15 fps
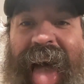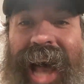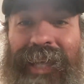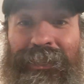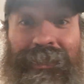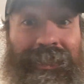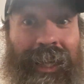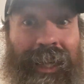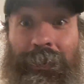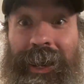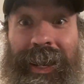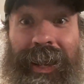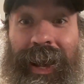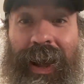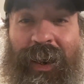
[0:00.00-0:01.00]
It was not
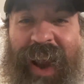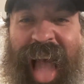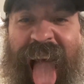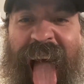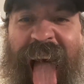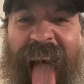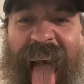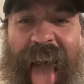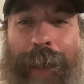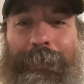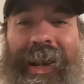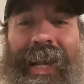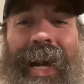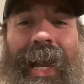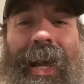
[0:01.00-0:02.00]
white now.
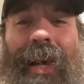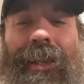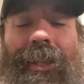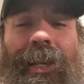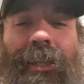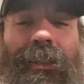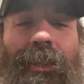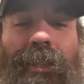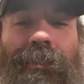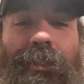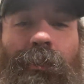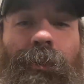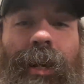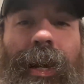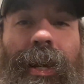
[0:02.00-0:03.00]
My dad had, like,
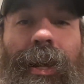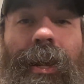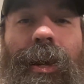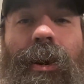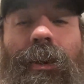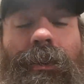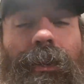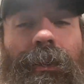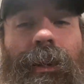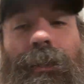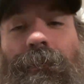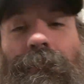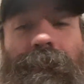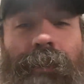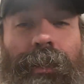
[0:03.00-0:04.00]
lots of white, and
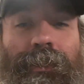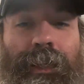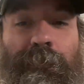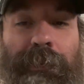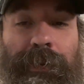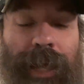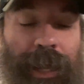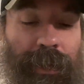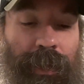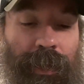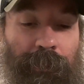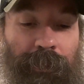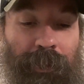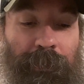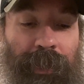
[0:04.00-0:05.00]
I'll talk about my dad
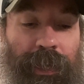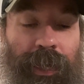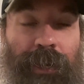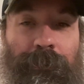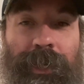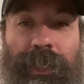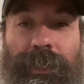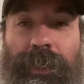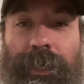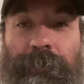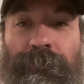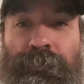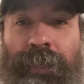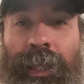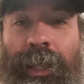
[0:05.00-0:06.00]
a little bit later, but,
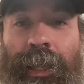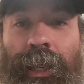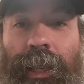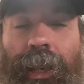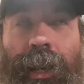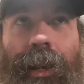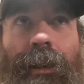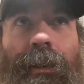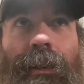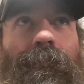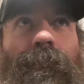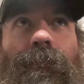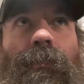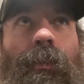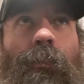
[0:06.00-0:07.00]

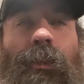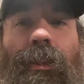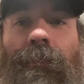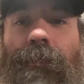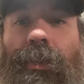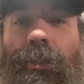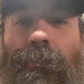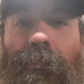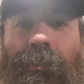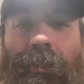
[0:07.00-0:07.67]
one of the videos was